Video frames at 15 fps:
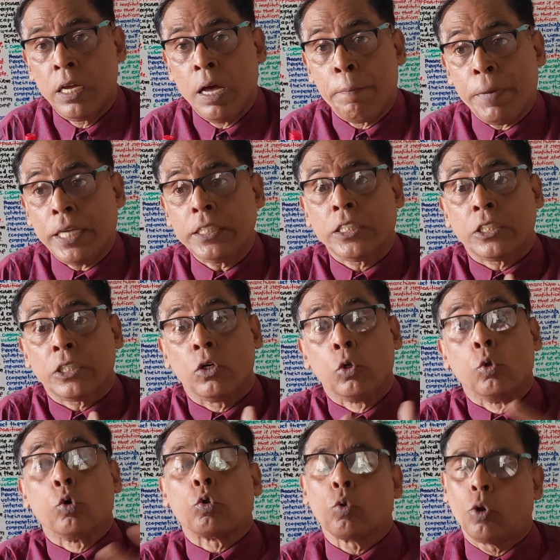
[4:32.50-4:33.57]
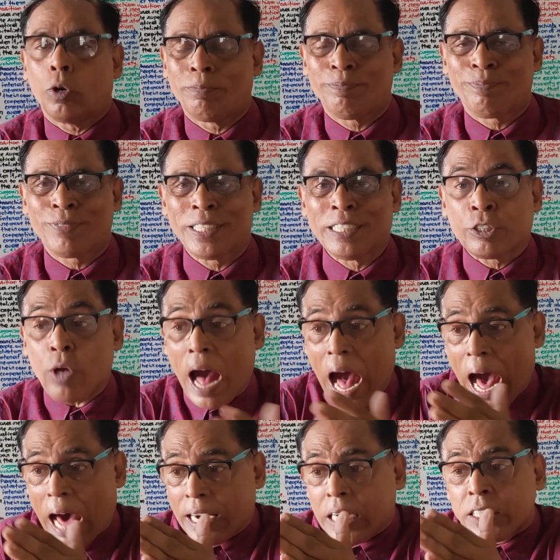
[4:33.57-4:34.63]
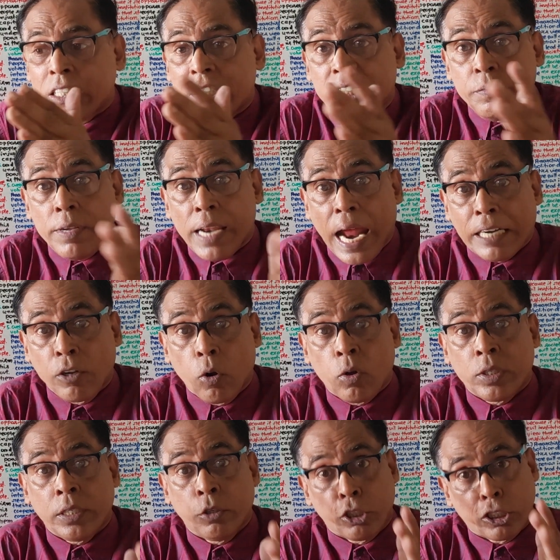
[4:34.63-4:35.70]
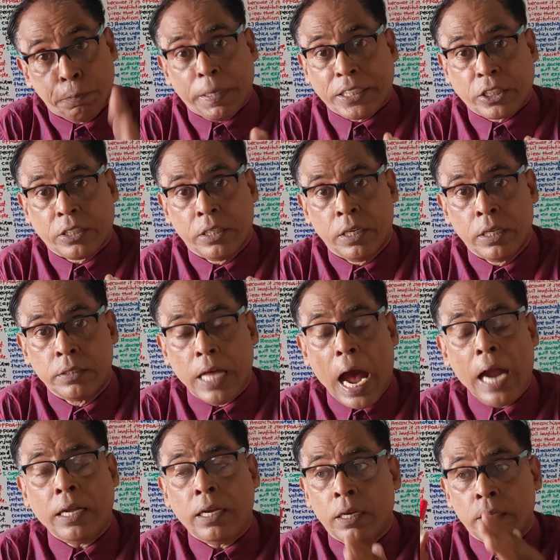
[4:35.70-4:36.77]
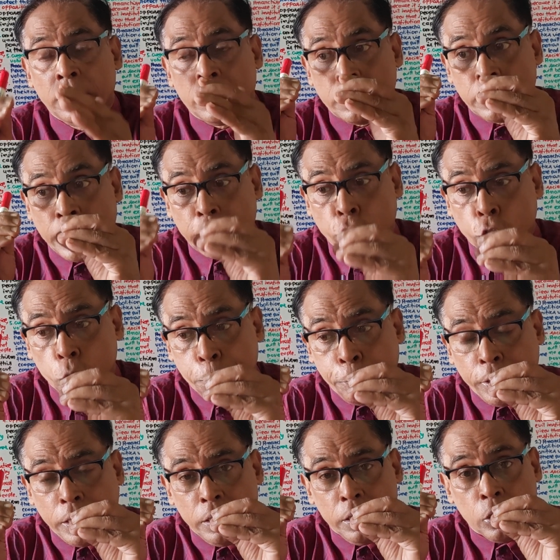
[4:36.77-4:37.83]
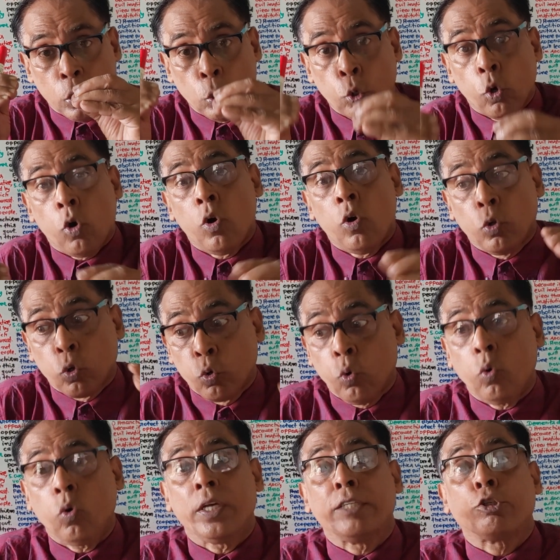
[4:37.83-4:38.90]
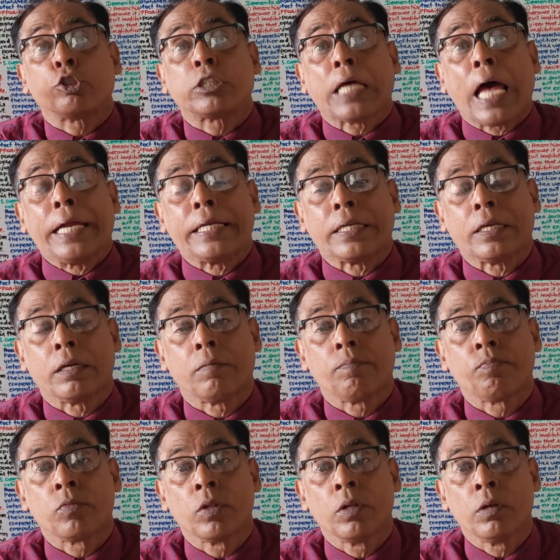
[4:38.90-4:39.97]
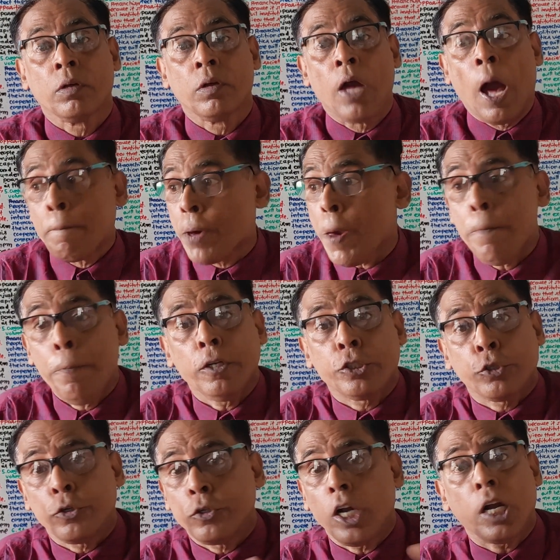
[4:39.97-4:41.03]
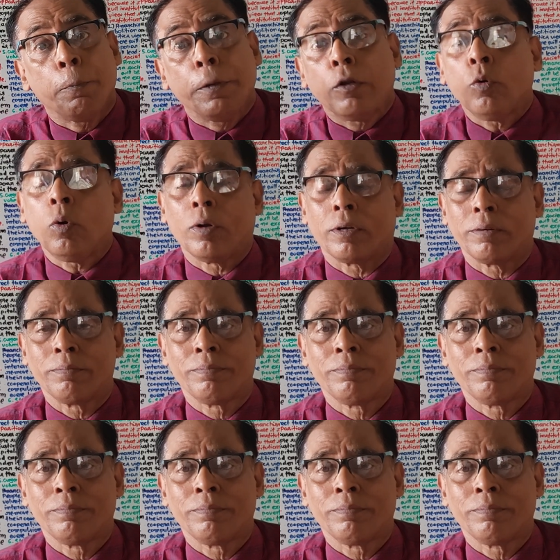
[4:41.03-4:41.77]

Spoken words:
means no rule. So, anarchism is an ideology which speaks that there should be no rule in society. People should not be ruled.